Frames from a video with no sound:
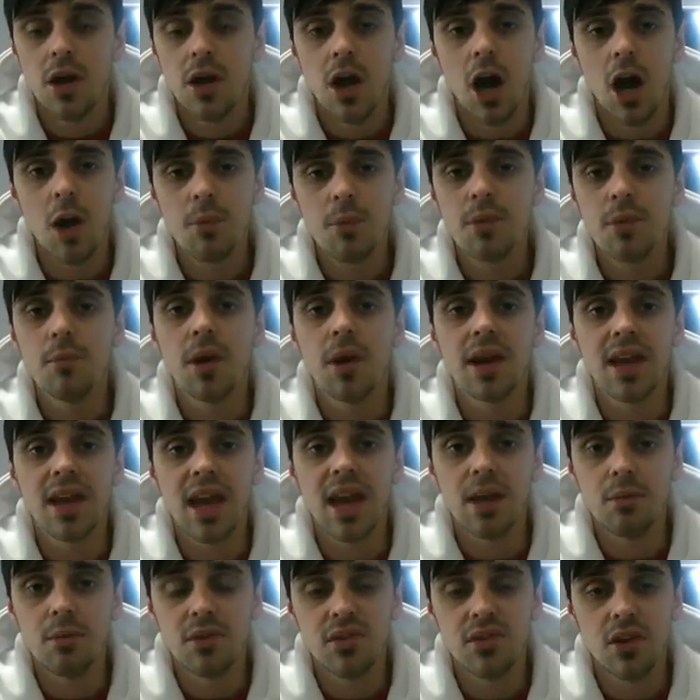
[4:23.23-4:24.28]
upping my
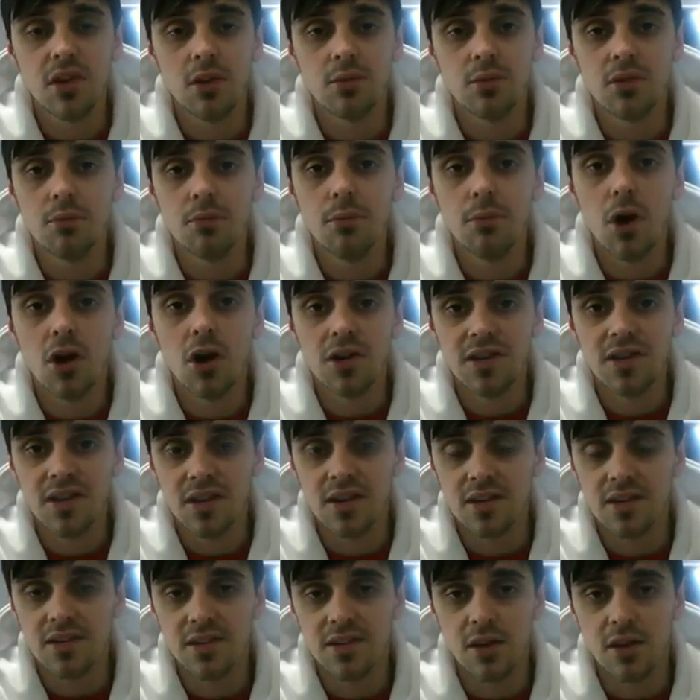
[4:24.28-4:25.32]
game in terms of
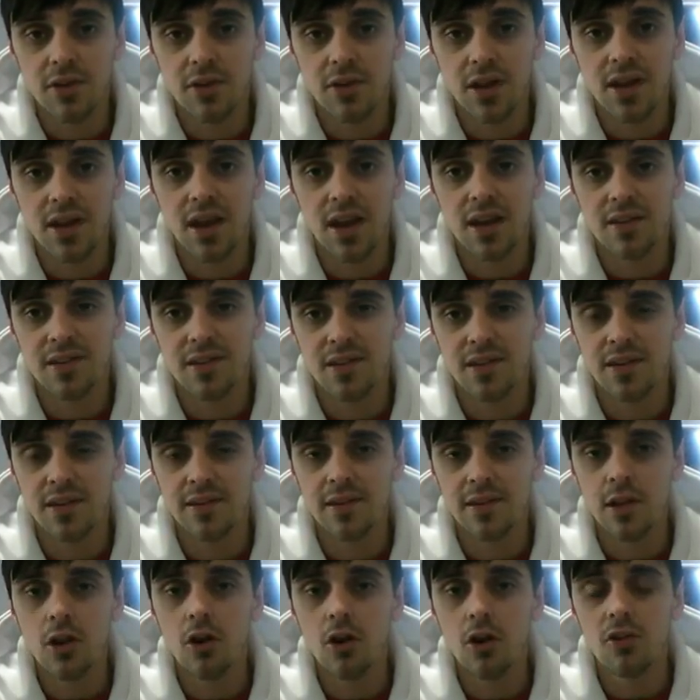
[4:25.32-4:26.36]
marketing and stuff like that. So there's
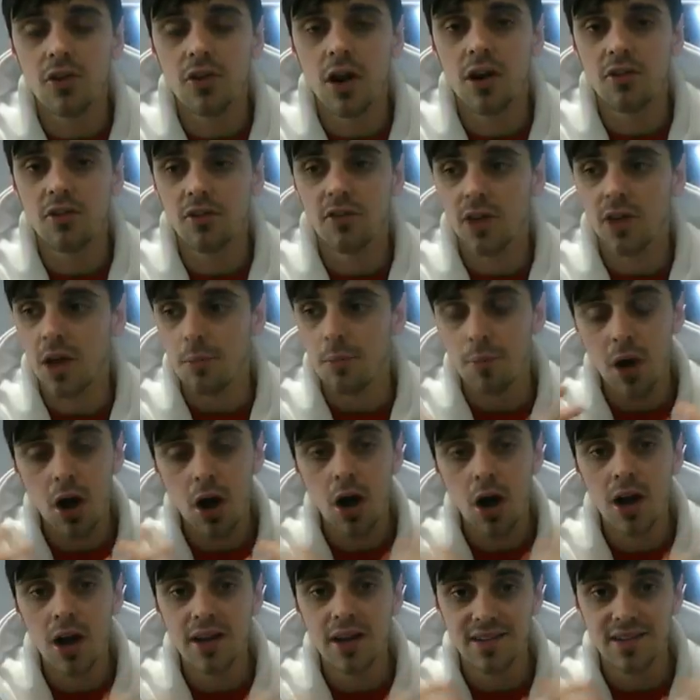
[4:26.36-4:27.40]
a lot of kind of like
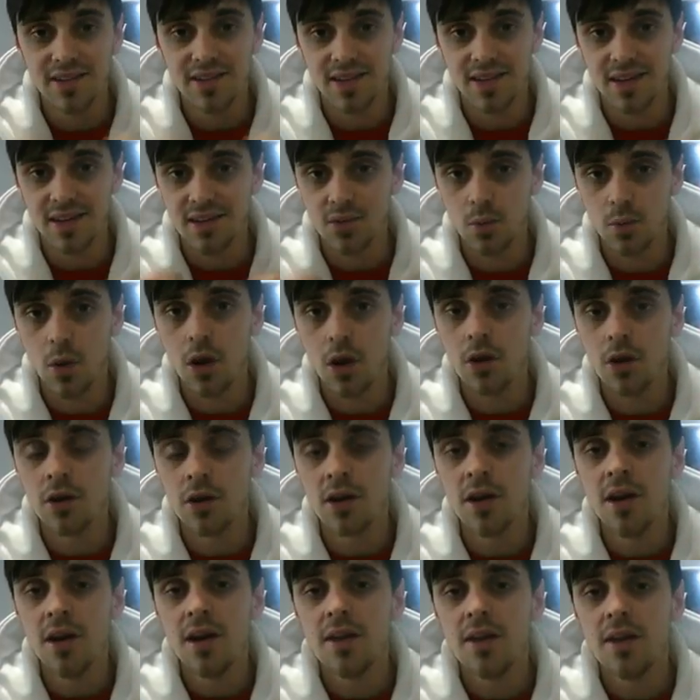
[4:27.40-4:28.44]
behind the scenes
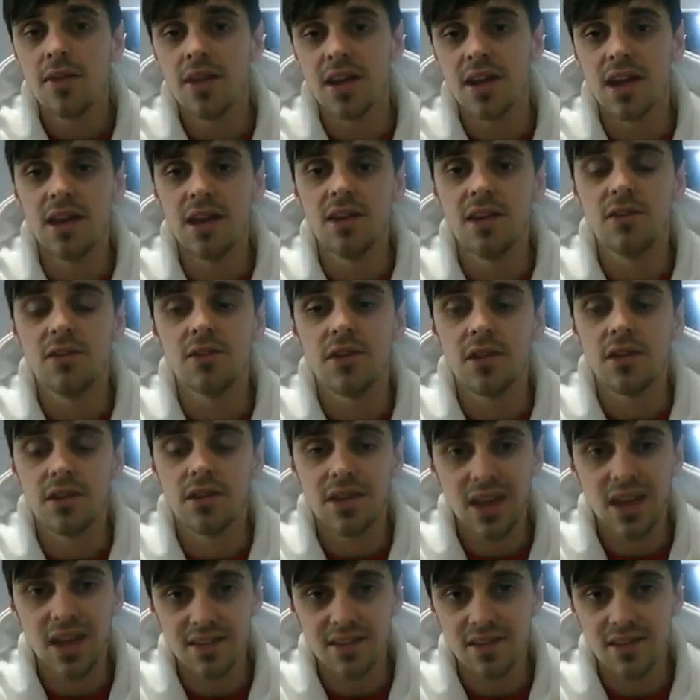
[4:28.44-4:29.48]
work that
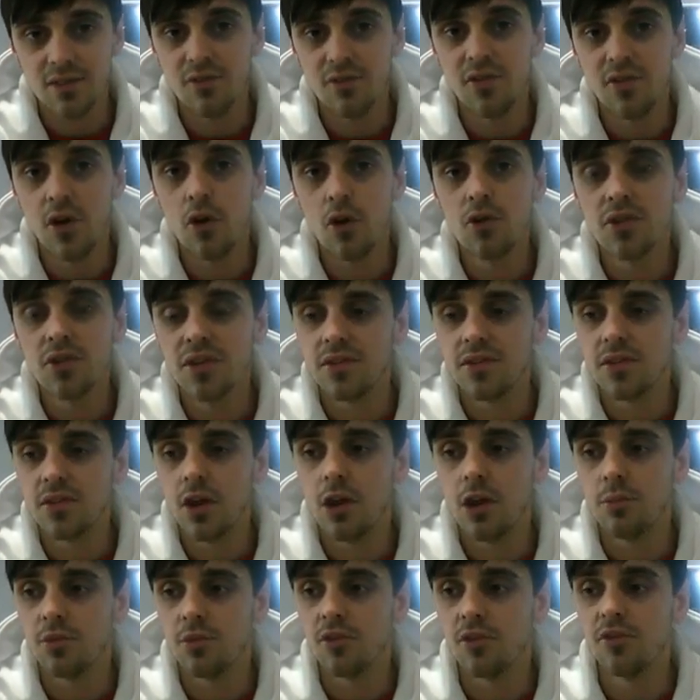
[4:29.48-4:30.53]
gets involved in
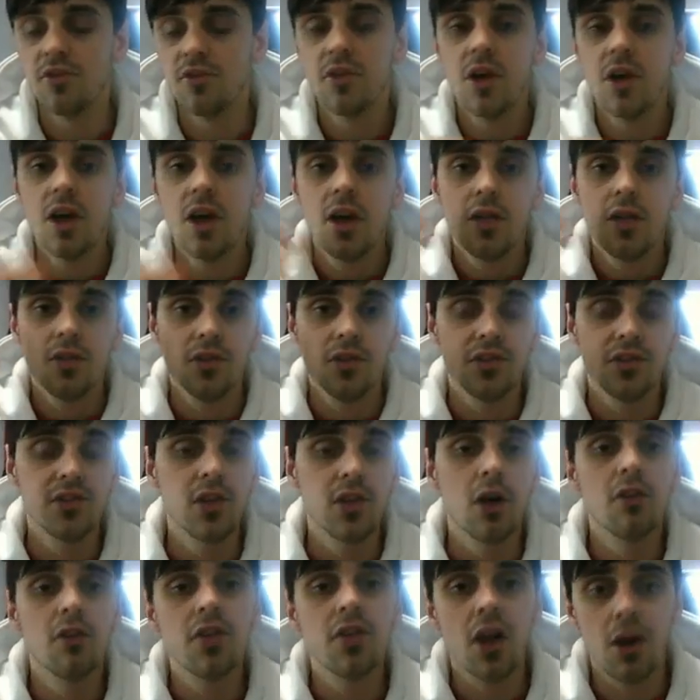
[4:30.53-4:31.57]
terms of the
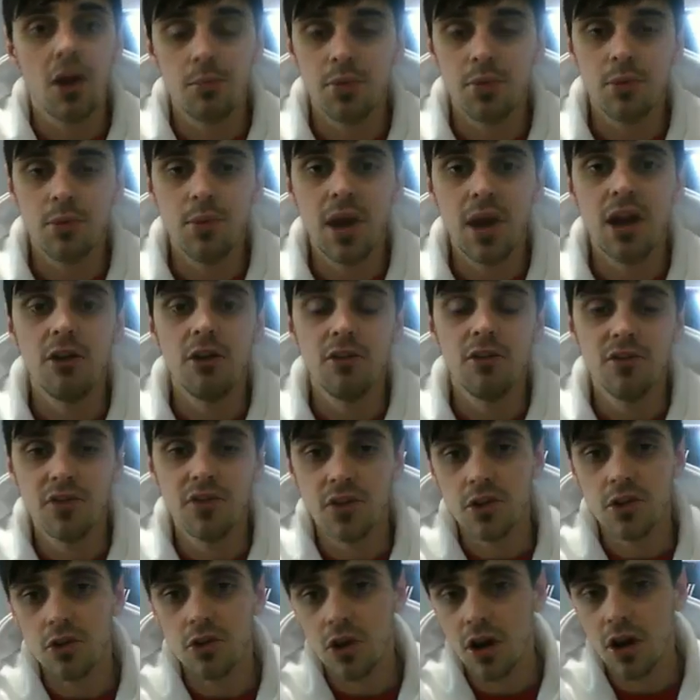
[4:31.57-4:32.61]
stuff that I'm preparing
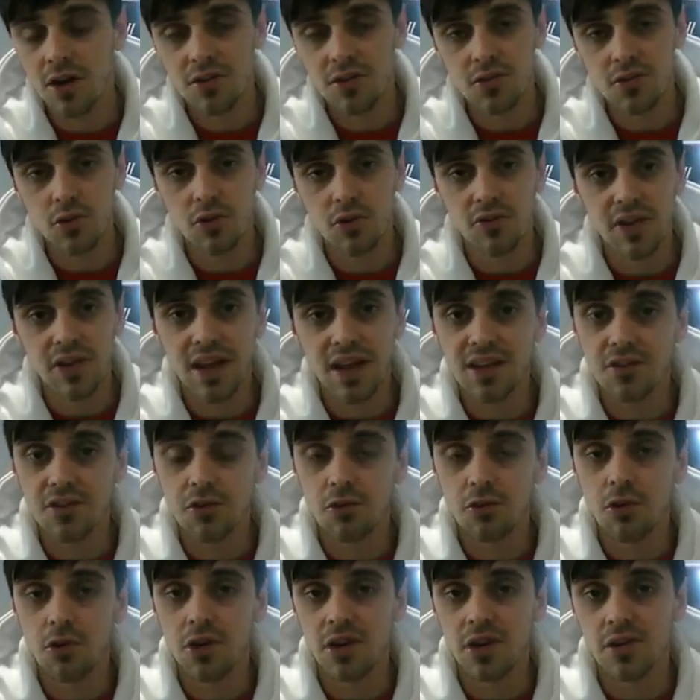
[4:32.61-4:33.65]
for you guys sort of
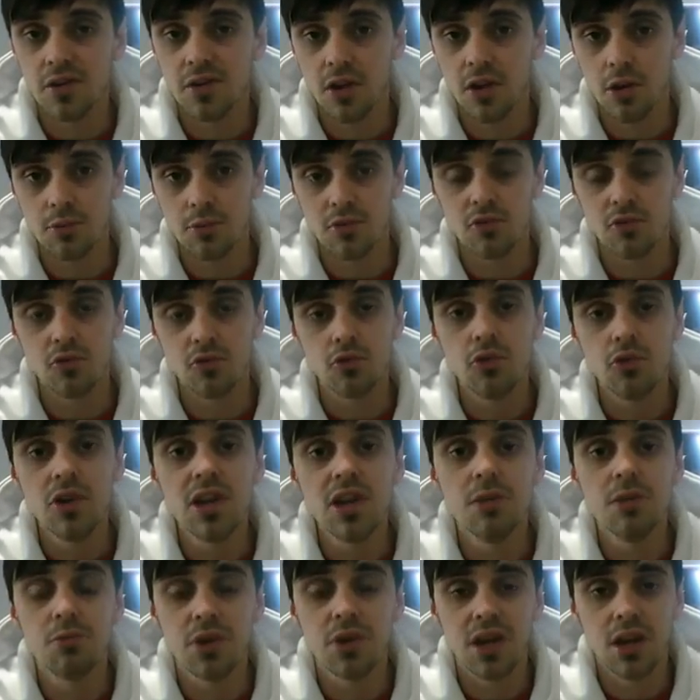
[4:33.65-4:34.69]
later on, in terms of
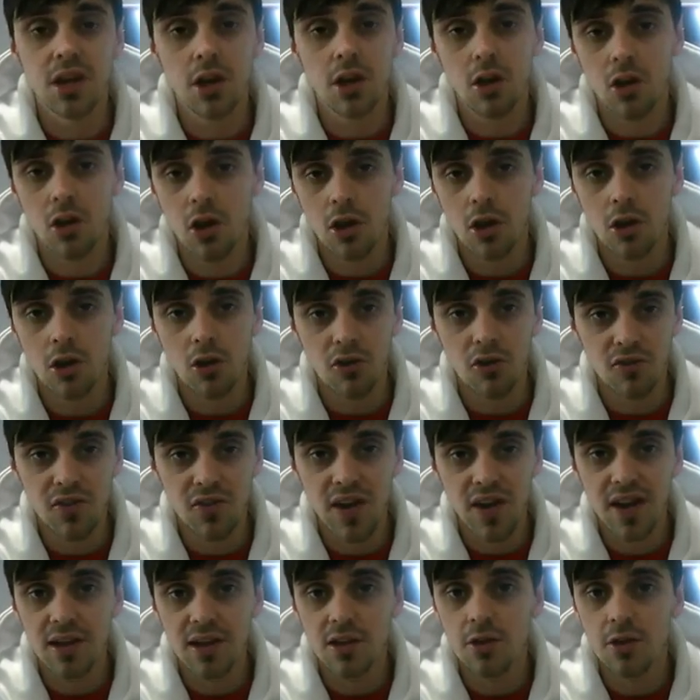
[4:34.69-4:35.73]
really bringing a lot of
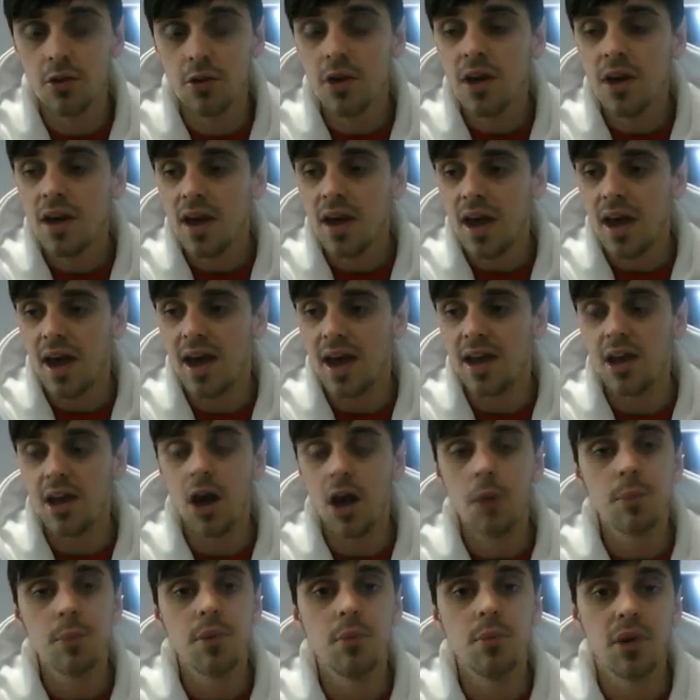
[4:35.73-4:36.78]
value and
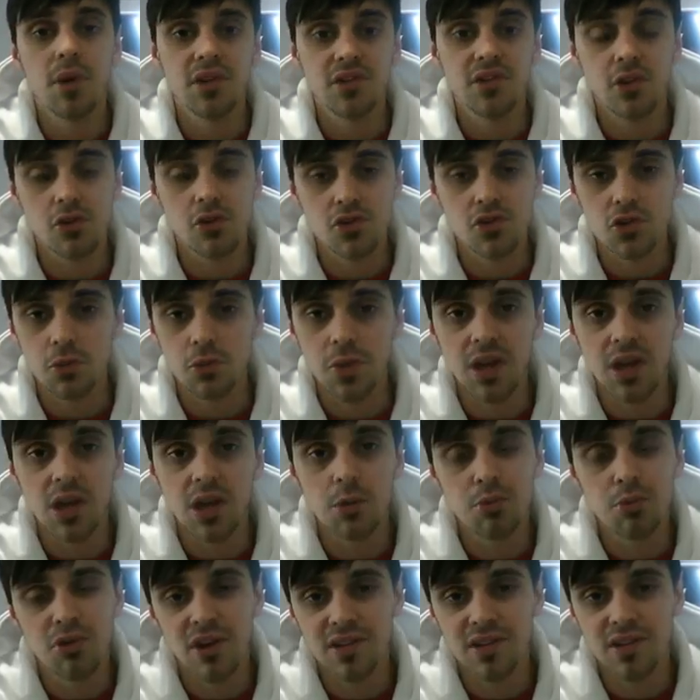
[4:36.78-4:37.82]
upping my social media
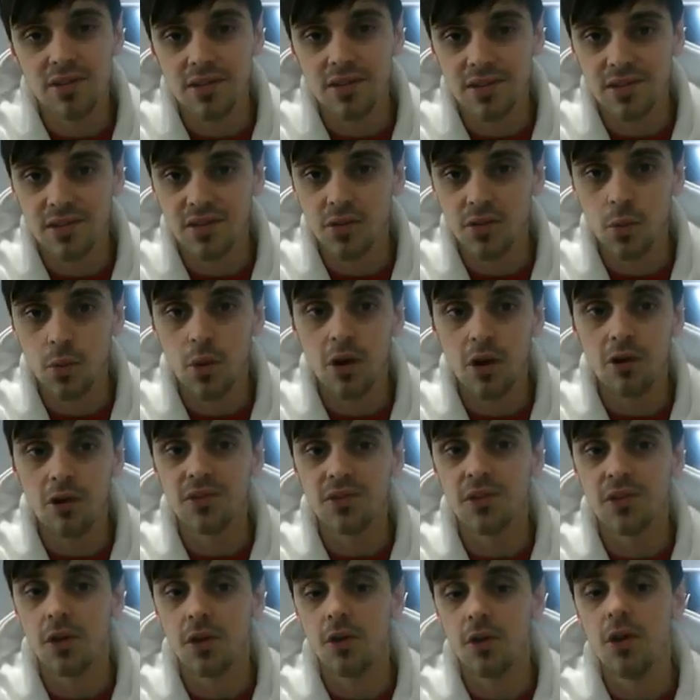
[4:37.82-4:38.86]
presence as well.
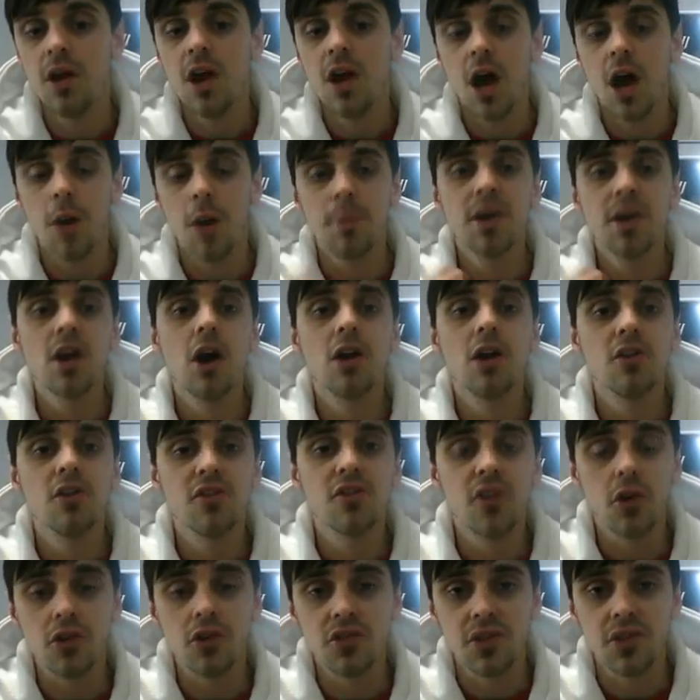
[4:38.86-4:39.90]
So I've been kind of
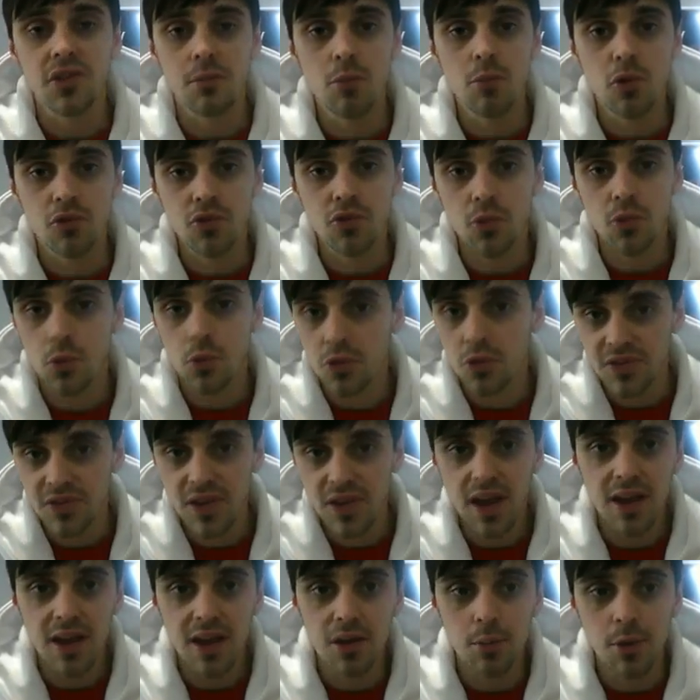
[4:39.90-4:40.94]
focusing more towards
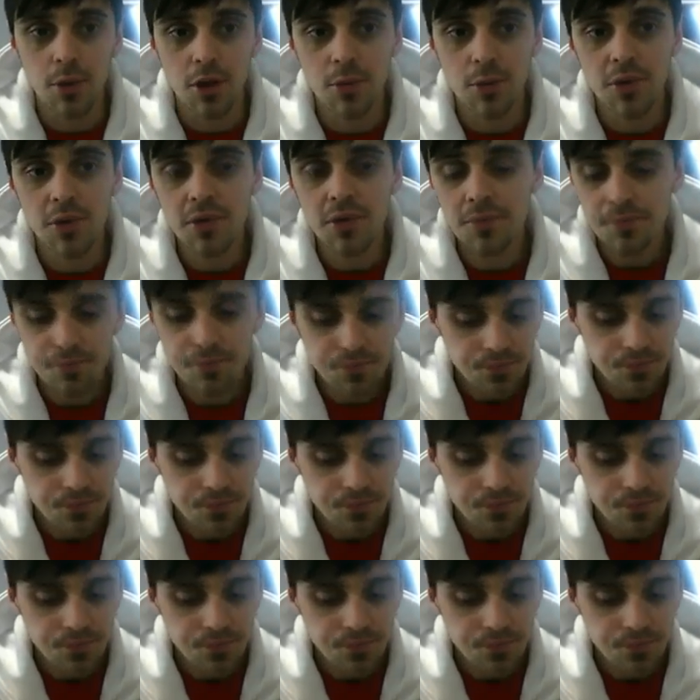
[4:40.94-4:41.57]
that at the moment.